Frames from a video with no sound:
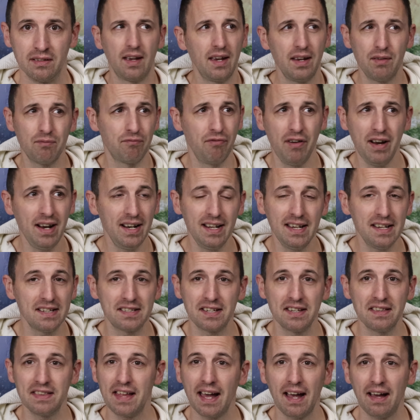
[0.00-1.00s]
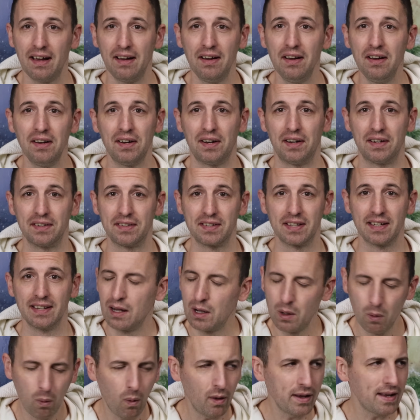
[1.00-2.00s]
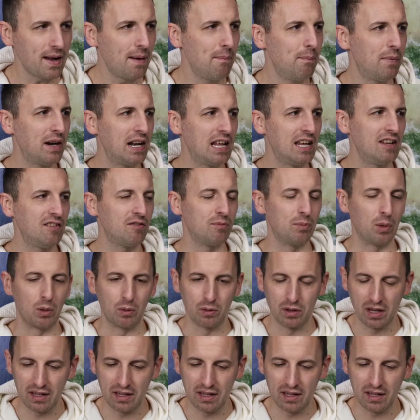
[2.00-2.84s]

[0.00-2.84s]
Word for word: It really isn't that hard. Quite unbelievable